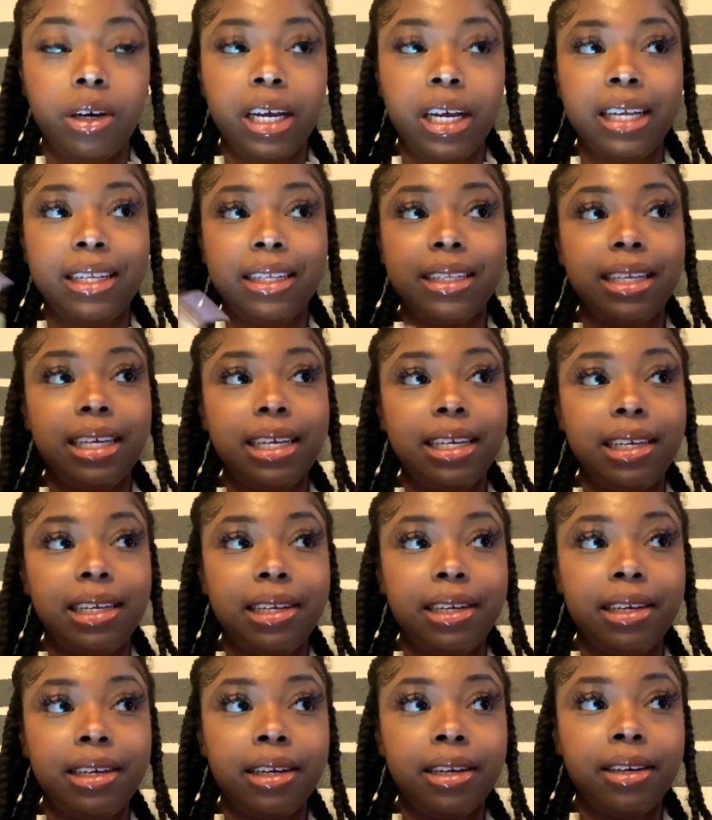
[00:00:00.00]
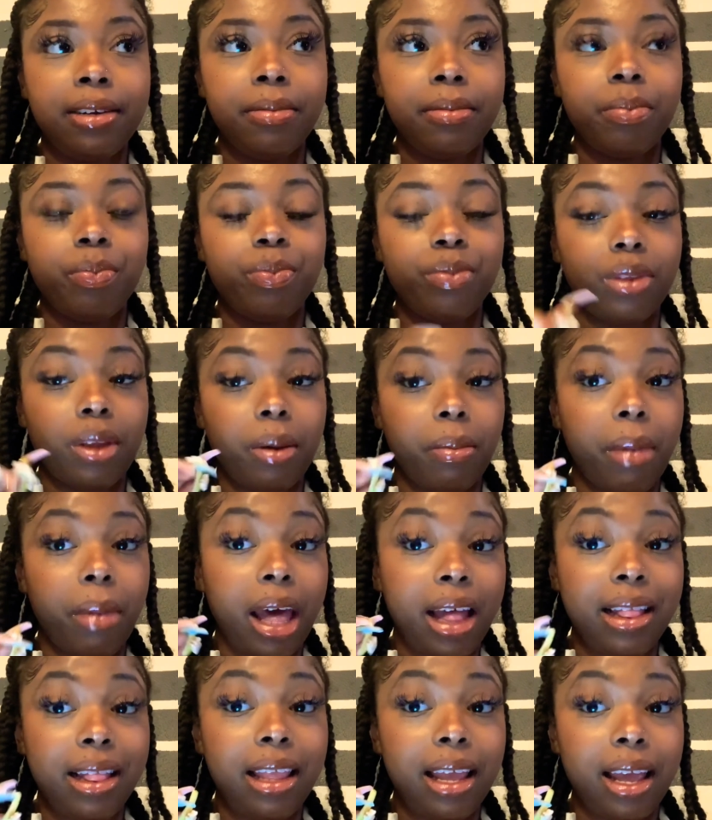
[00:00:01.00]
And then the
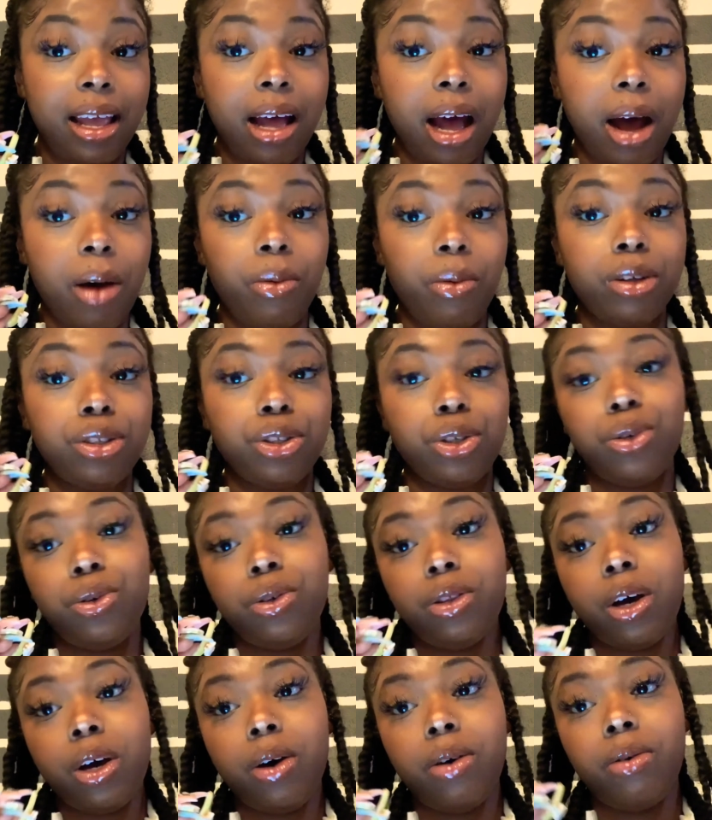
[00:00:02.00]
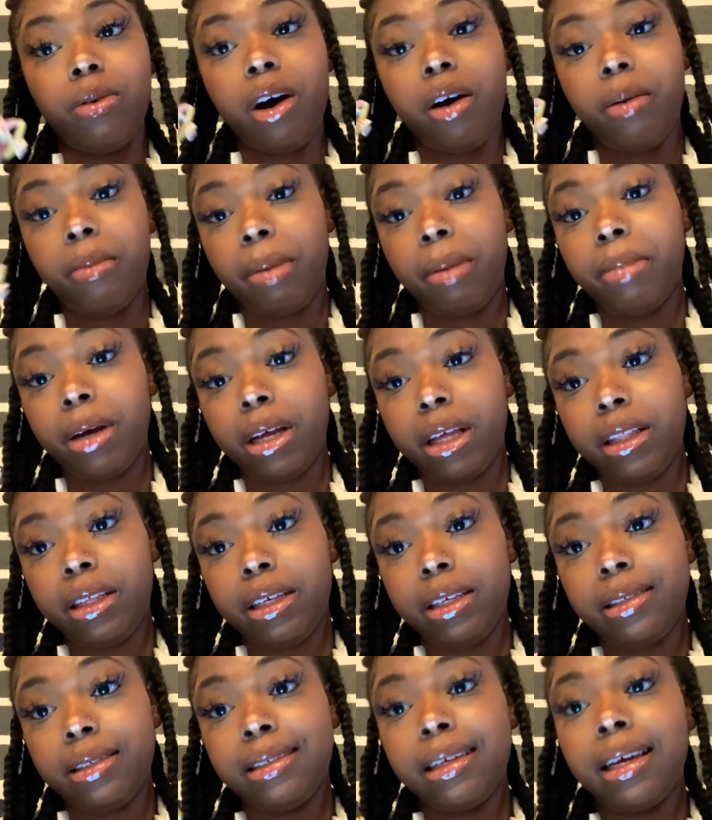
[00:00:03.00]
main thing I want to do, though, on my bucket
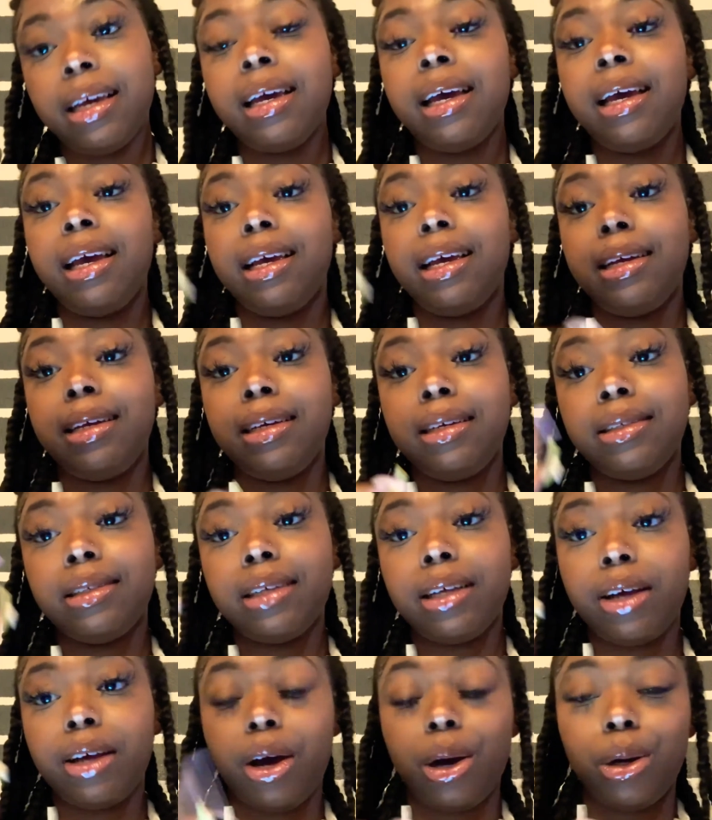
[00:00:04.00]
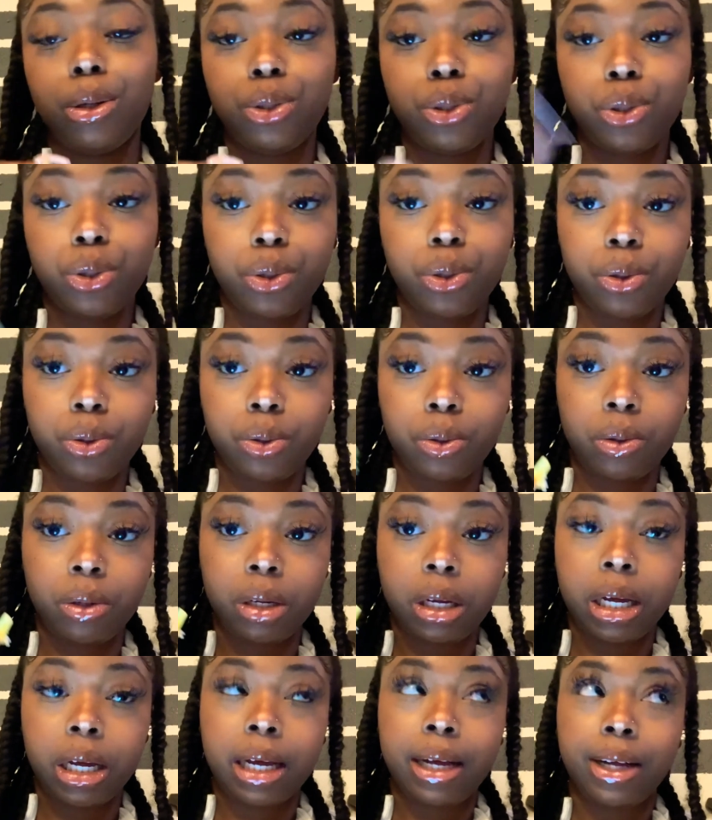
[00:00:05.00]
list is go to
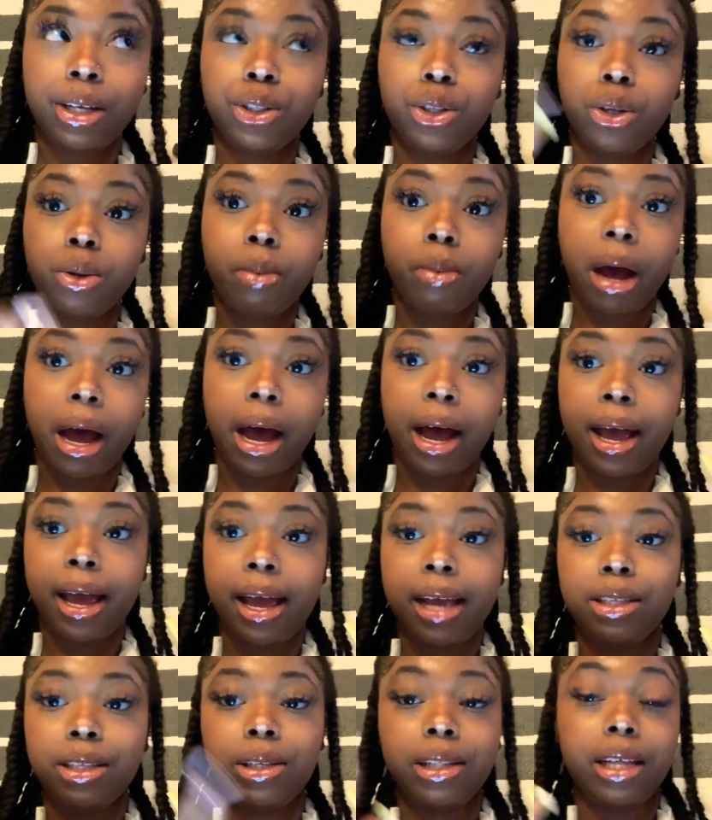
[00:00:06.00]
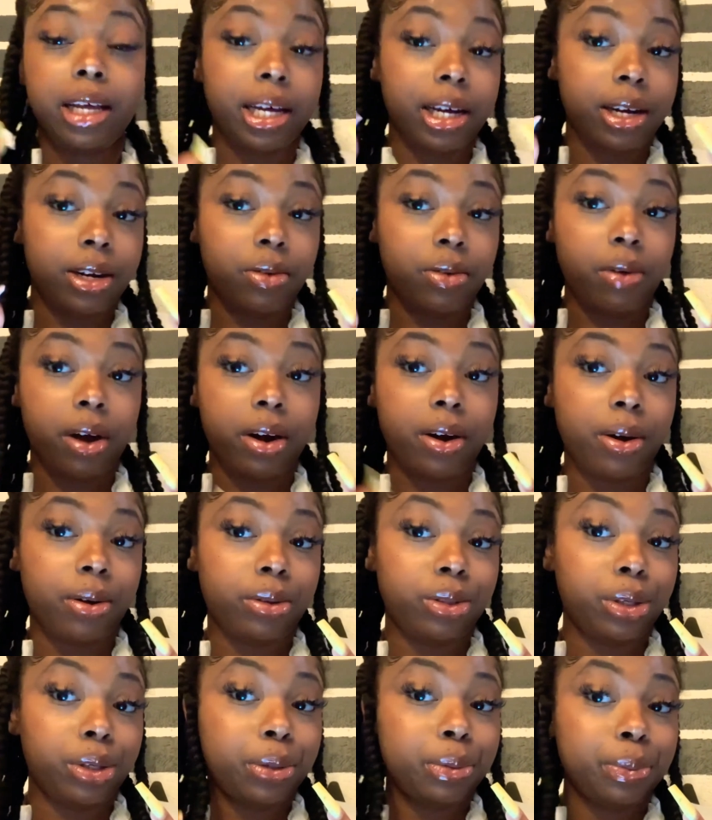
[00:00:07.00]
Dubai to that underwater
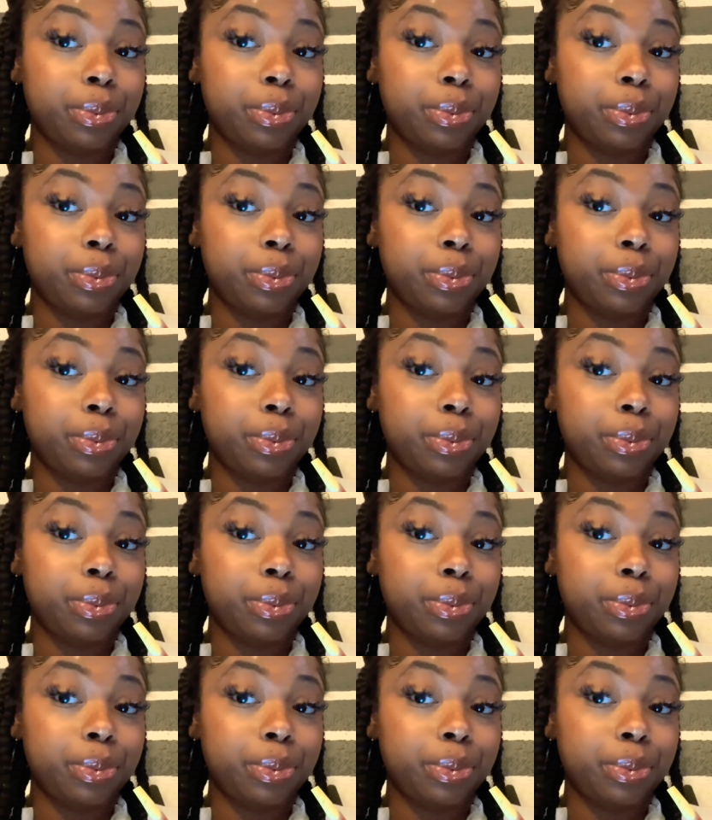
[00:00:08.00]
hotel.